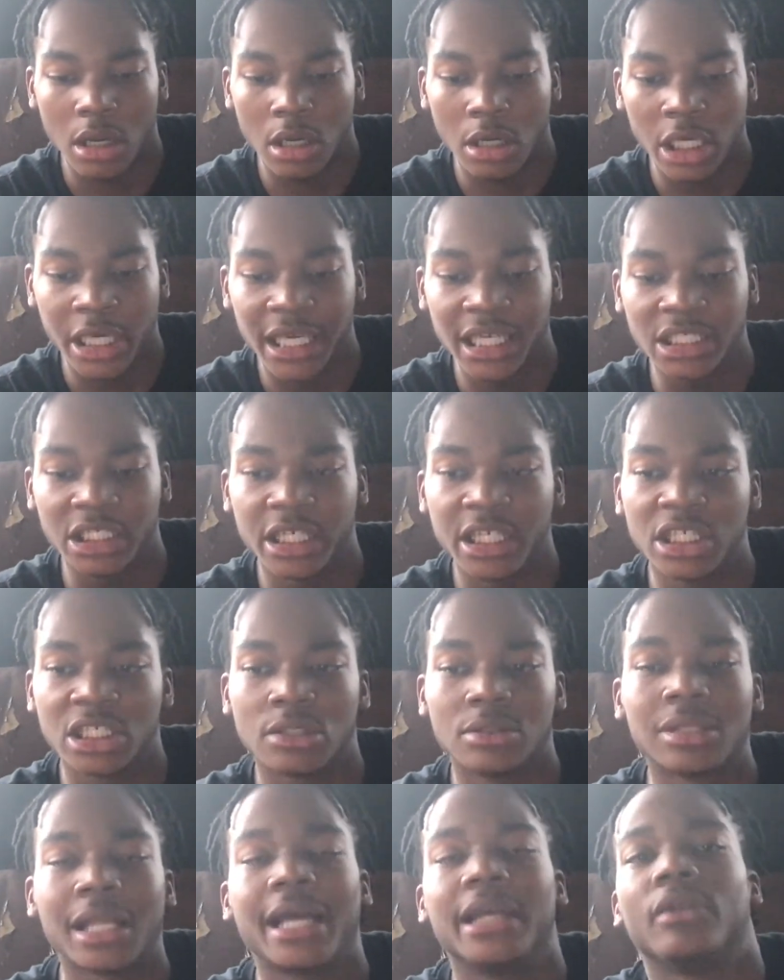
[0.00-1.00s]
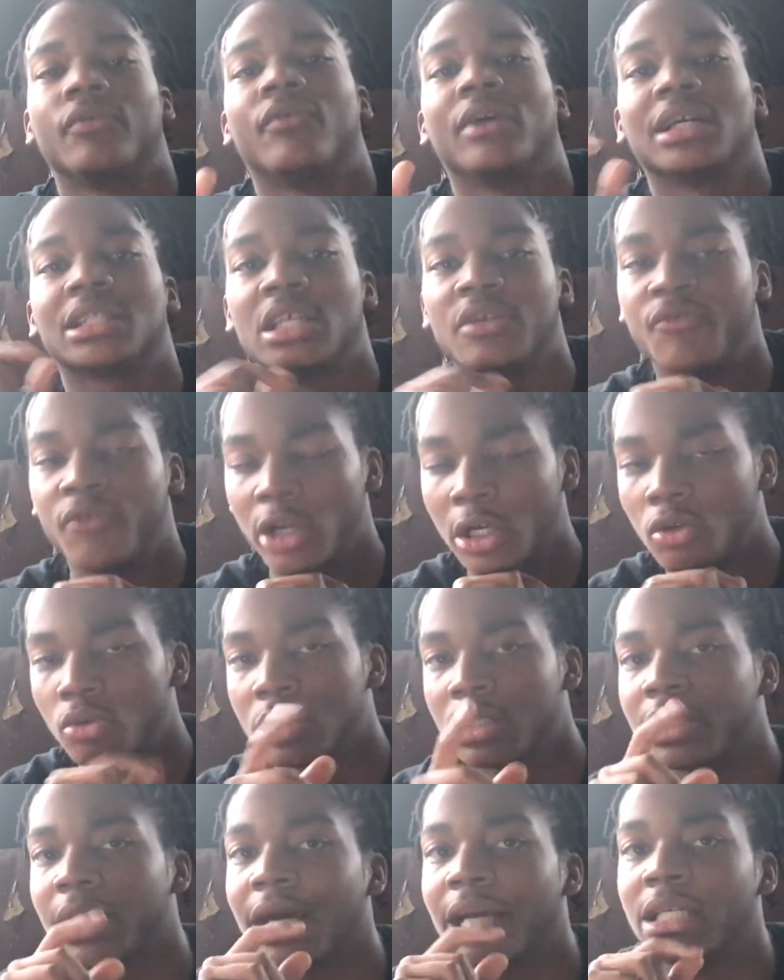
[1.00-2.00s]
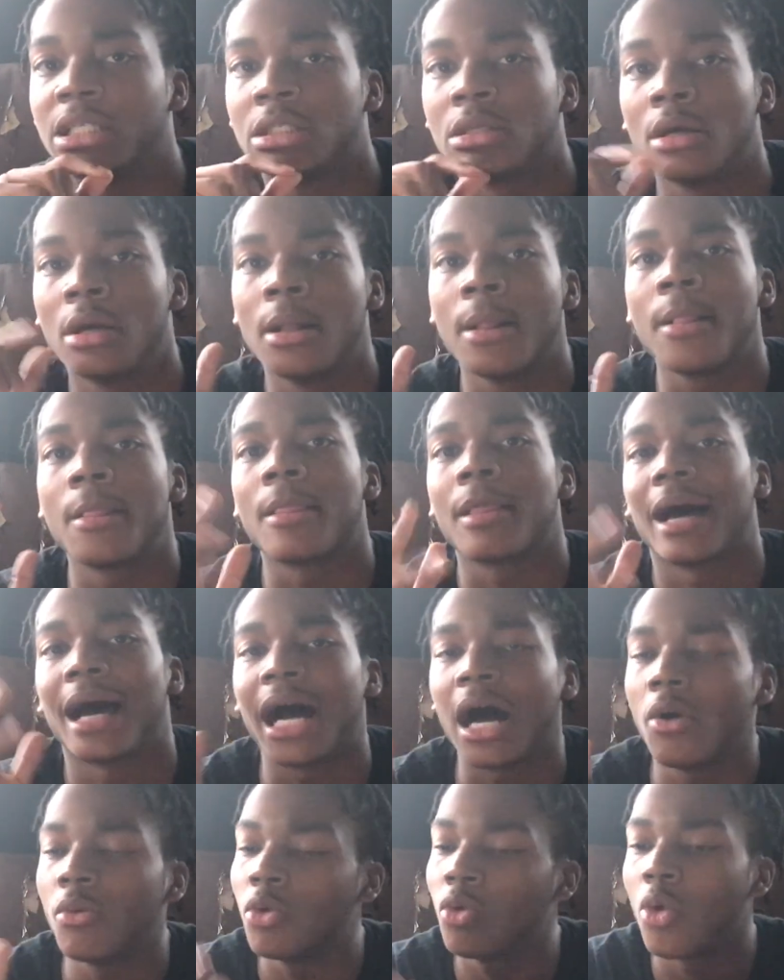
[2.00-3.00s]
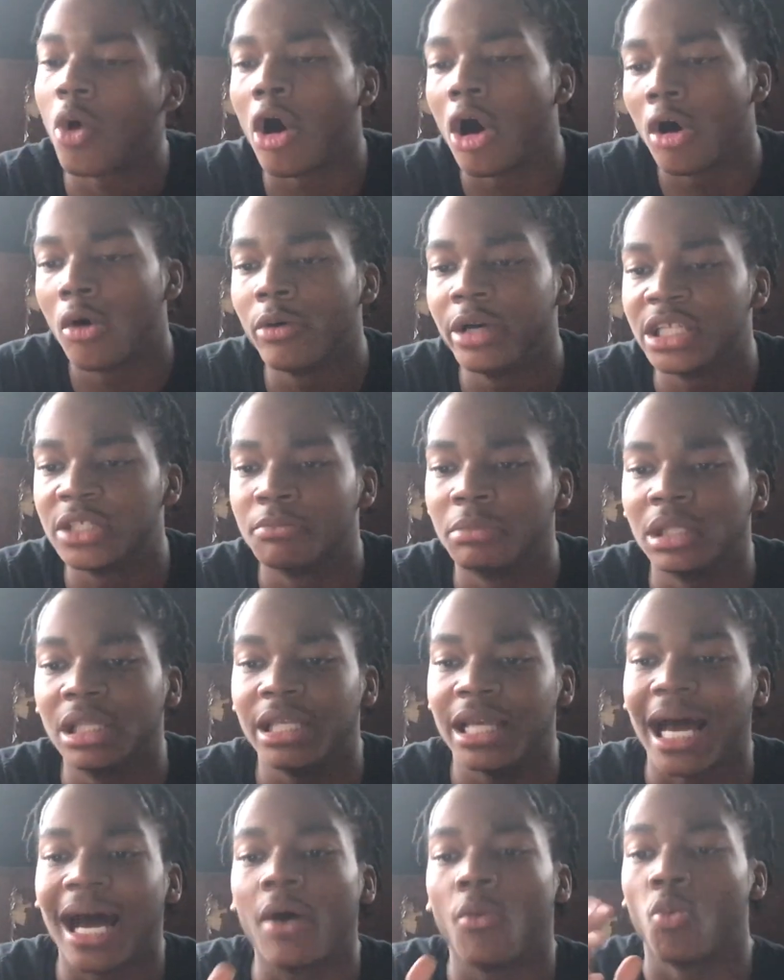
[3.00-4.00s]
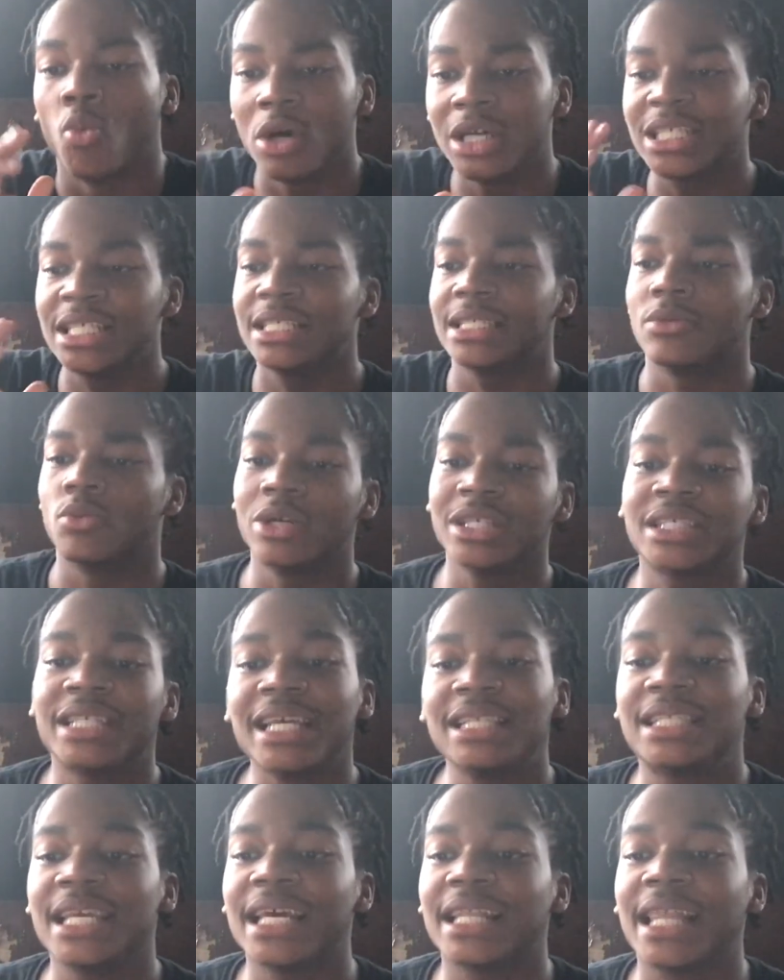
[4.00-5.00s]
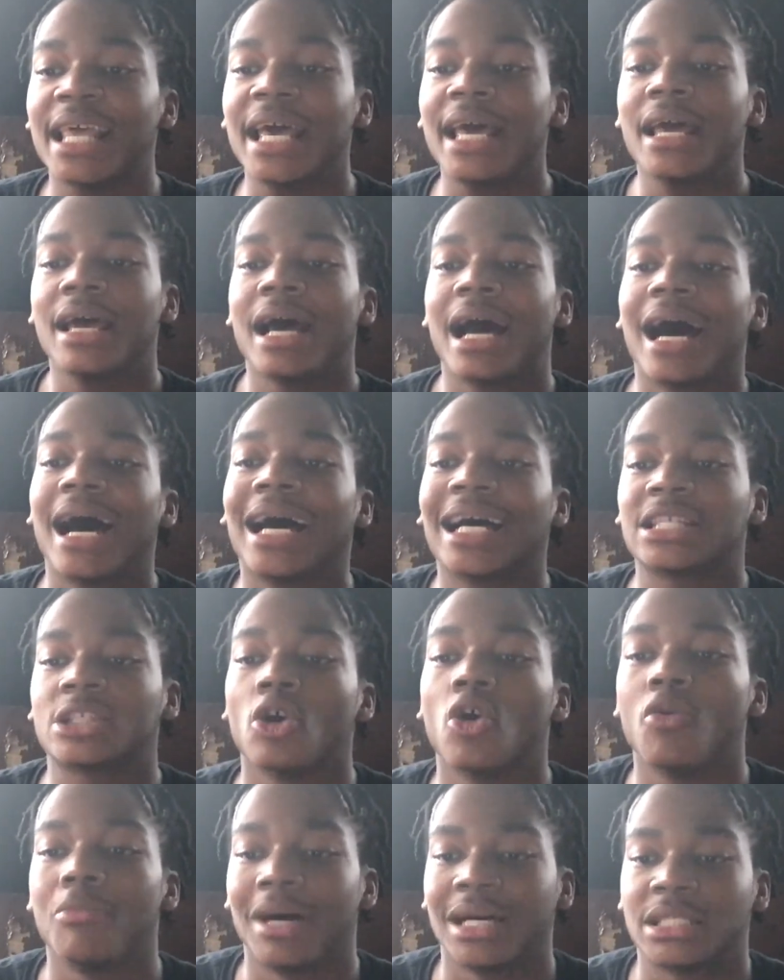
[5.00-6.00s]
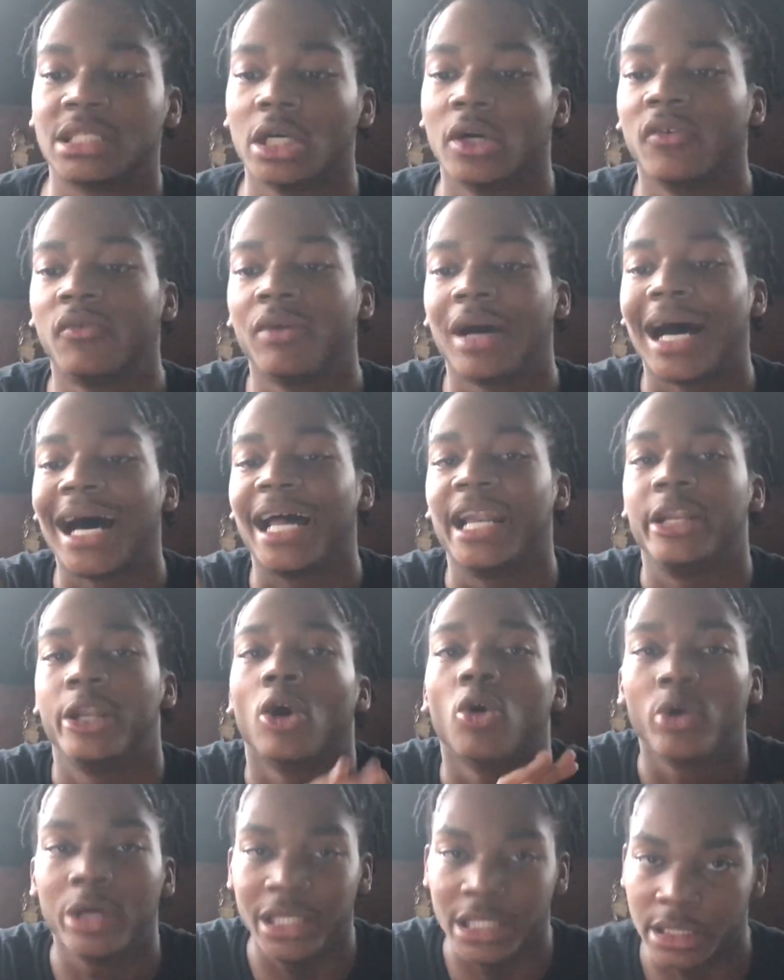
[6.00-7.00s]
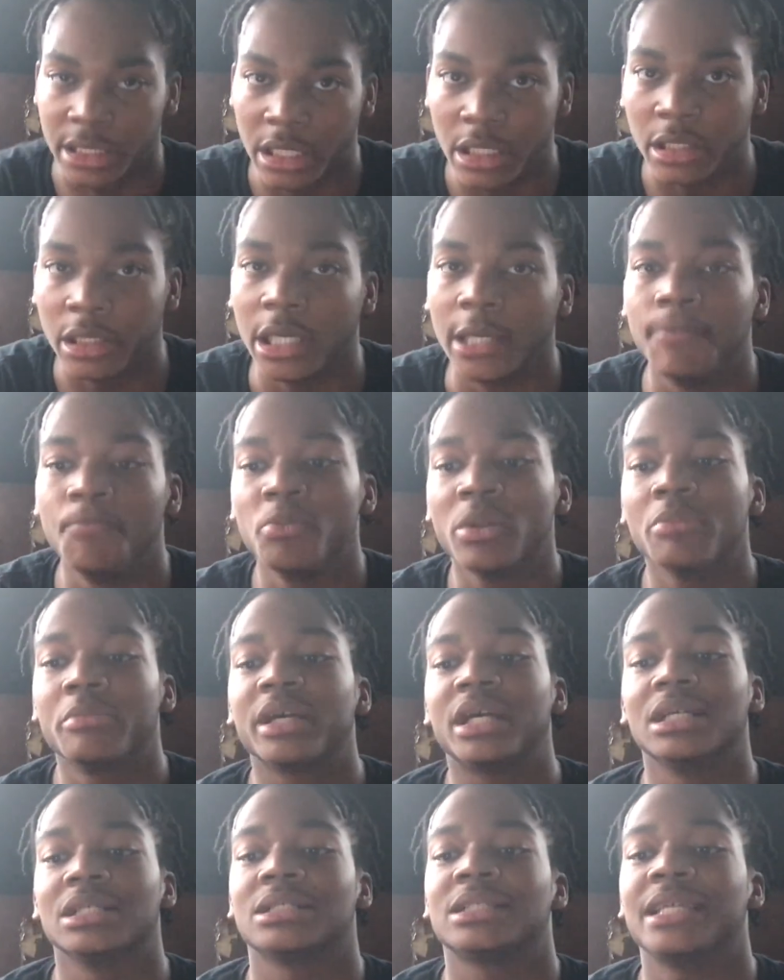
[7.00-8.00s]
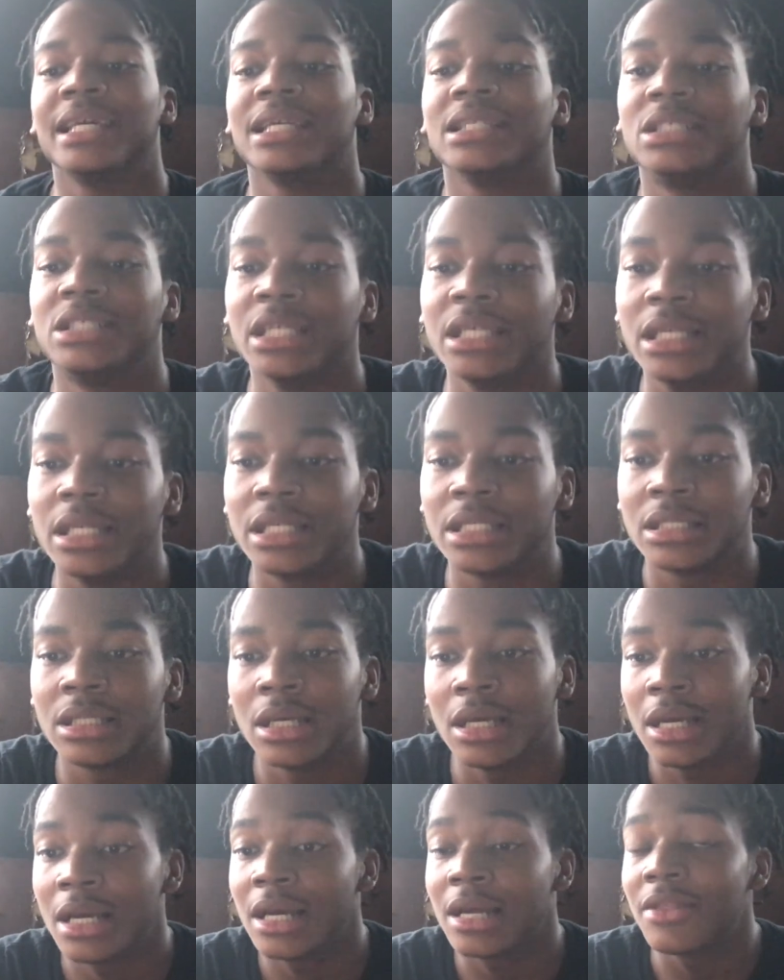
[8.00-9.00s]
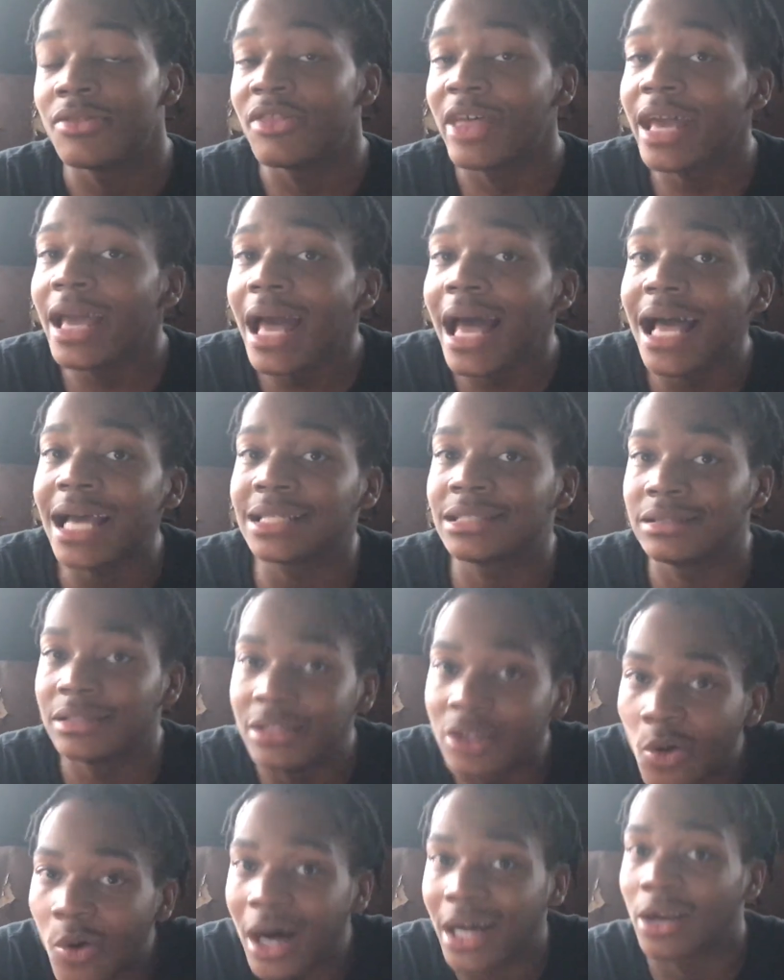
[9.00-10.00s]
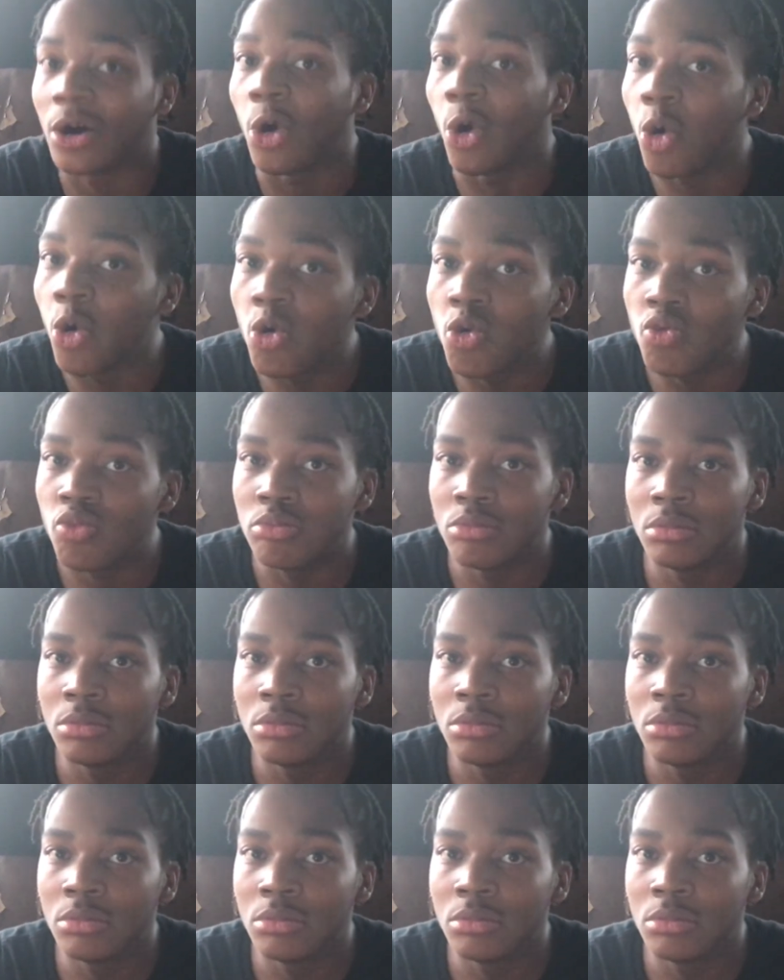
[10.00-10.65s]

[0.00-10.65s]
Kick Genius was like Devonte Frigga was nice. I will always believe once he once they said that I told myself I know he's good because Kick Genius they actually know how to hoop.